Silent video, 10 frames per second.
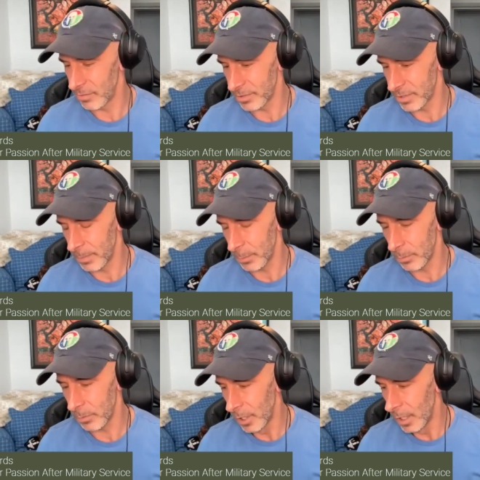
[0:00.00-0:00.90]
for some
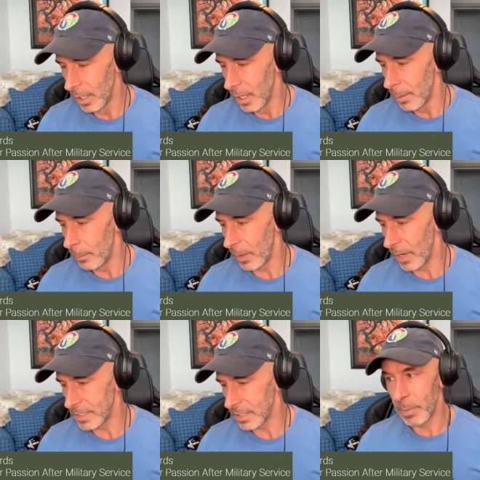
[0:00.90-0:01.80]
people.
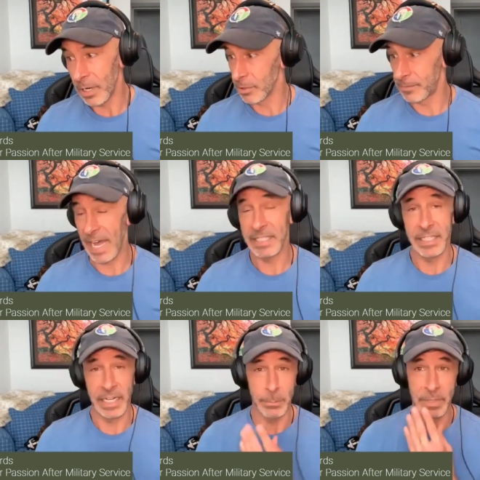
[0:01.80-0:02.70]
But but it was
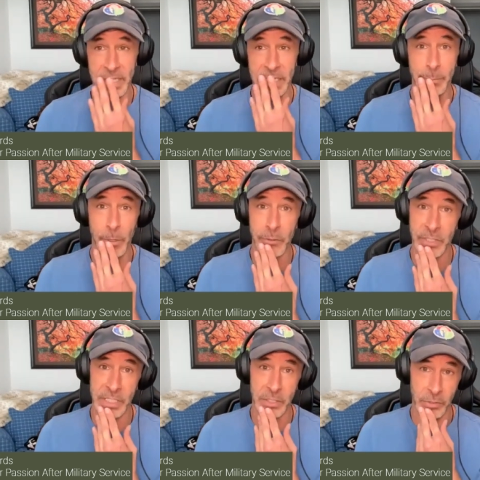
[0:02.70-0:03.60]
fascinating being
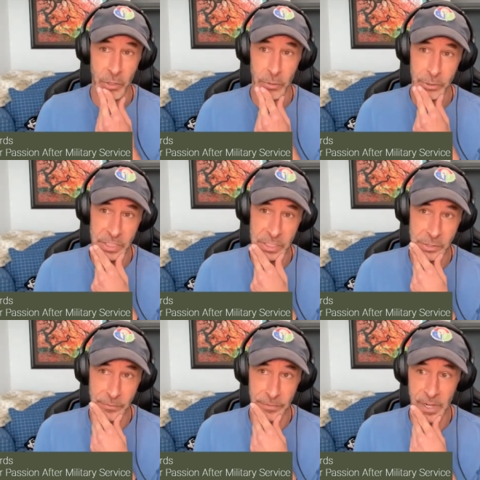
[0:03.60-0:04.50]
exposed to Eastern culture and
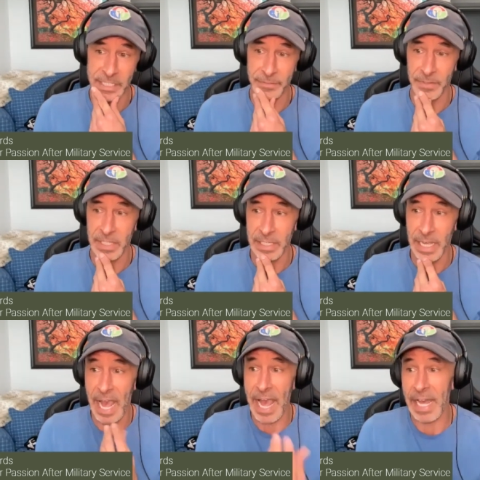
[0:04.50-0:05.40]
Eastern
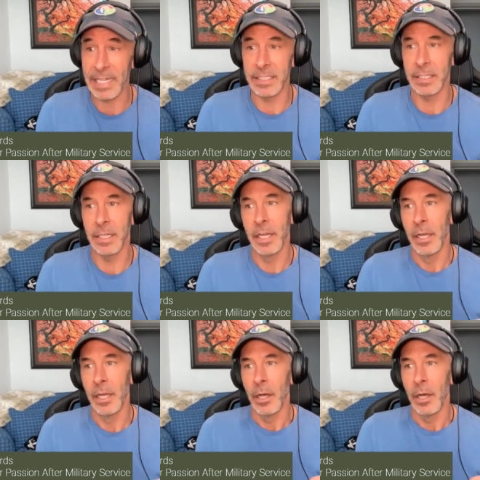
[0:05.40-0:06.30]
philosophy and
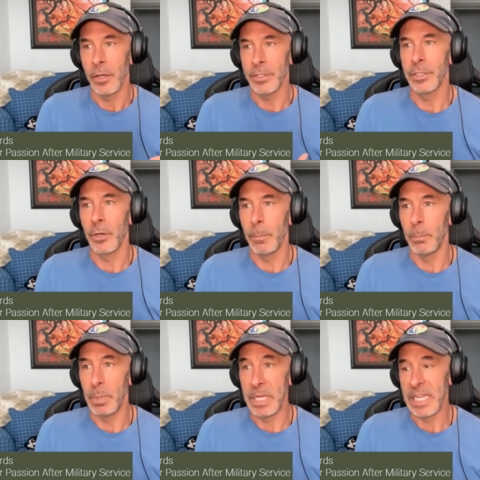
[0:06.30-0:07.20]
also
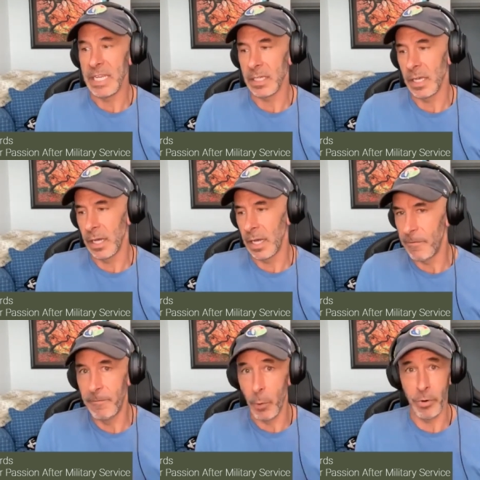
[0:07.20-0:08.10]
being a
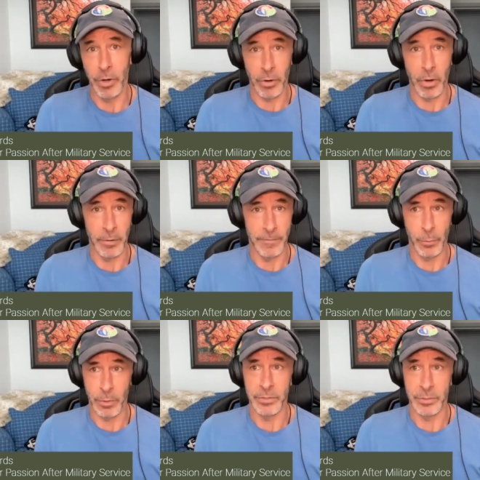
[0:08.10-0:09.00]
foreigner on
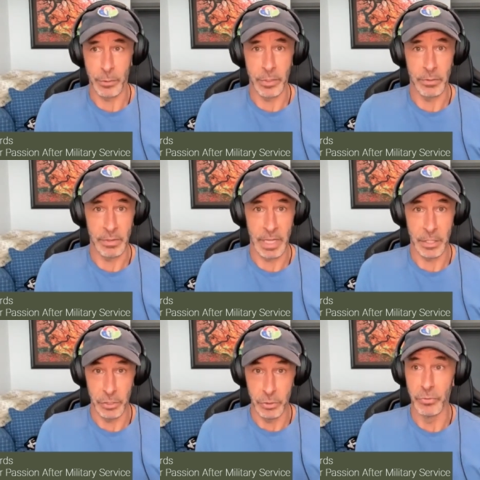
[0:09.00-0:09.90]
foreign soil.
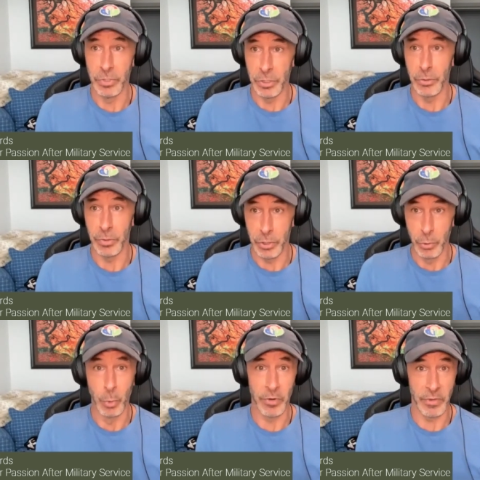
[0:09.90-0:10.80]
Like you knew
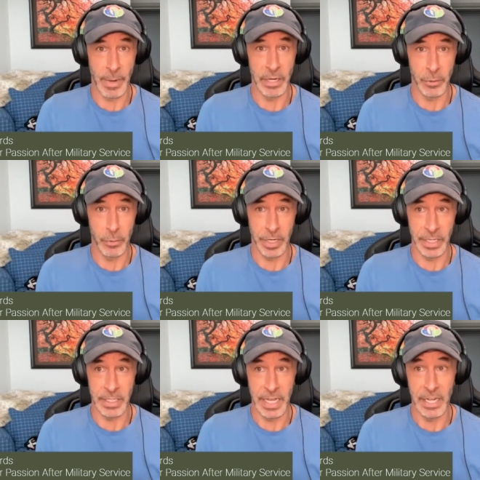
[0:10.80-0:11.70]
you were in the
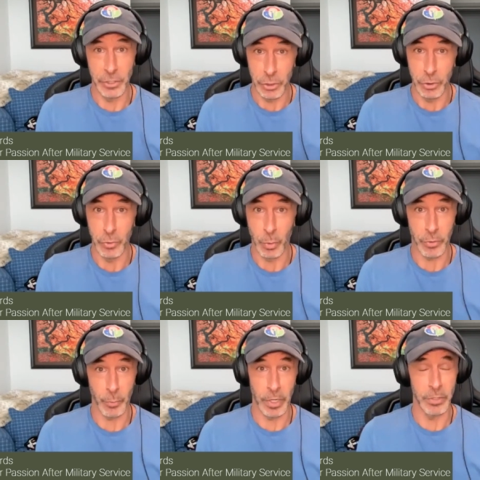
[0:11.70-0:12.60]
minority and you were
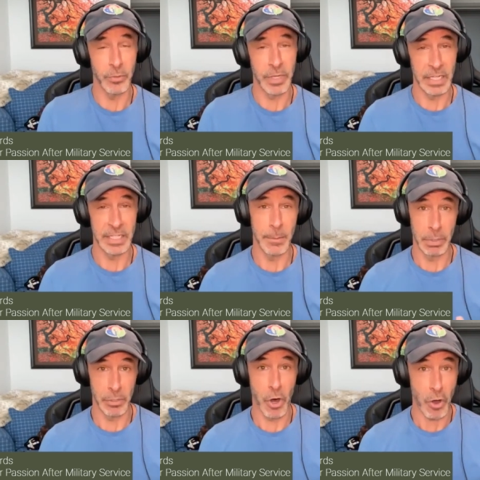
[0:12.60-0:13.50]
the one who kind of didn't
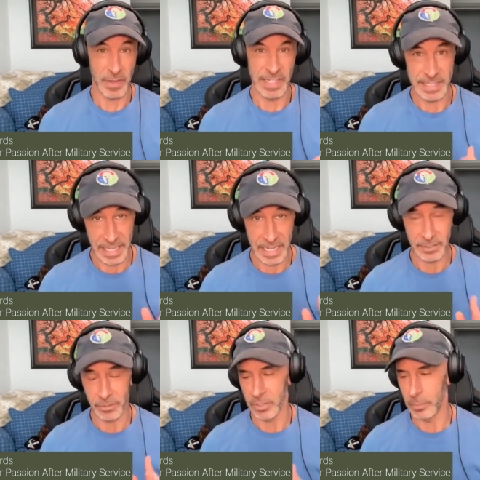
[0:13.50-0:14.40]
belong in this
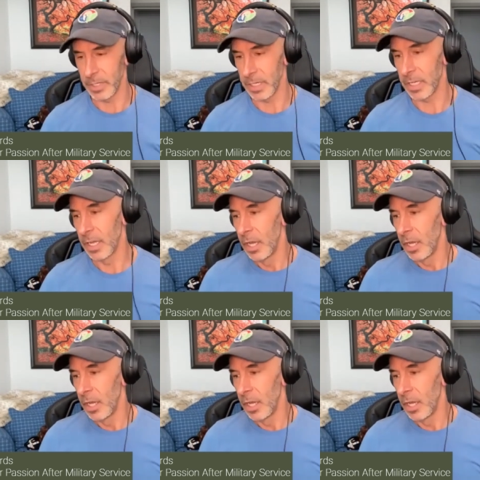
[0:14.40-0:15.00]
land, so to speak,